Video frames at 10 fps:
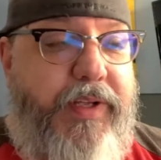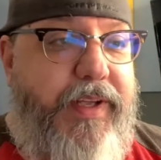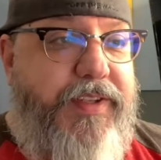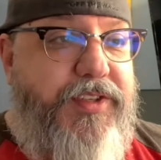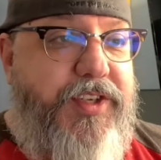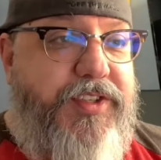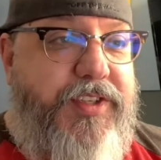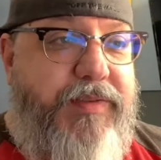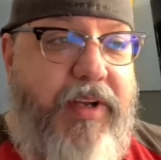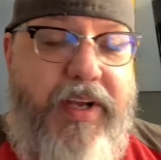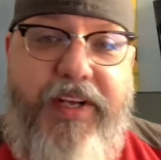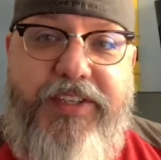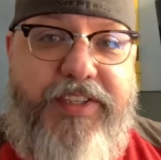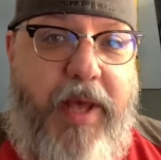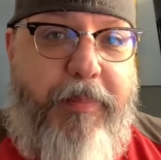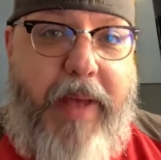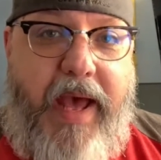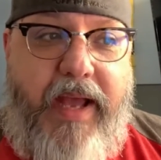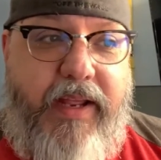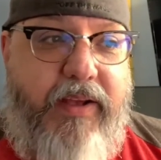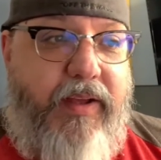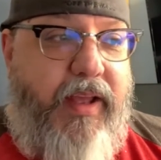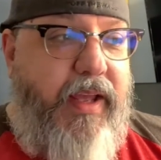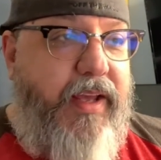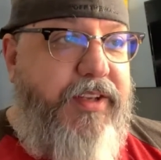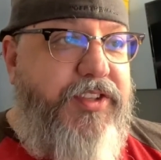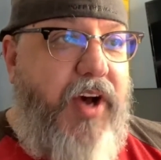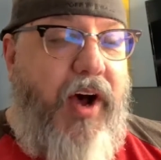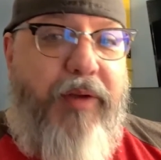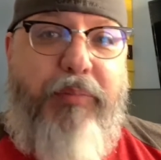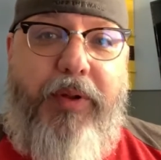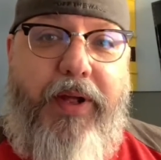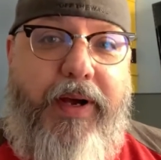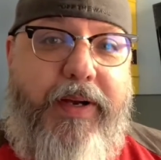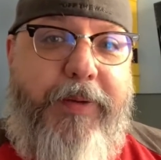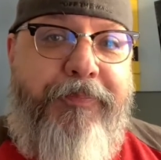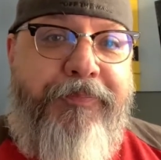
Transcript: is just to step back and to unplug